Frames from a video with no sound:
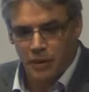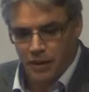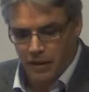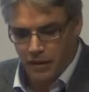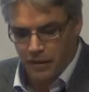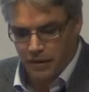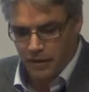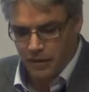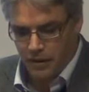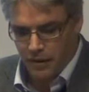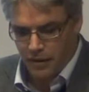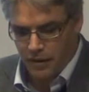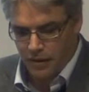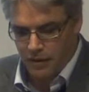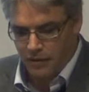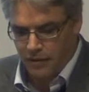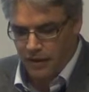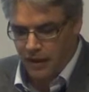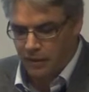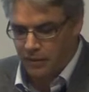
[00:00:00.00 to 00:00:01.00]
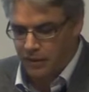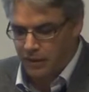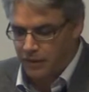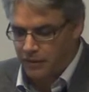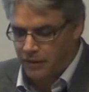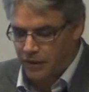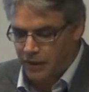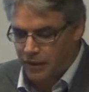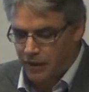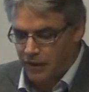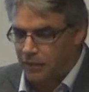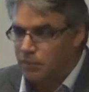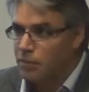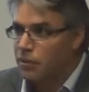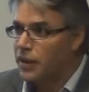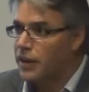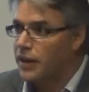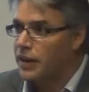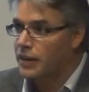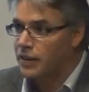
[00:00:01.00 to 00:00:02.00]
million of equity funding
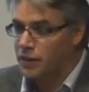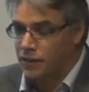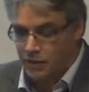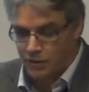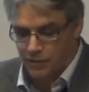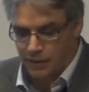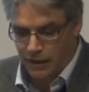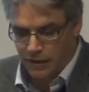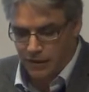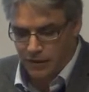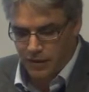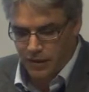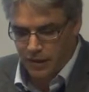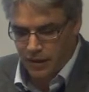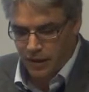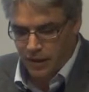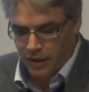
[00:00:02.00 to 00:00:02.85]
prior to this round,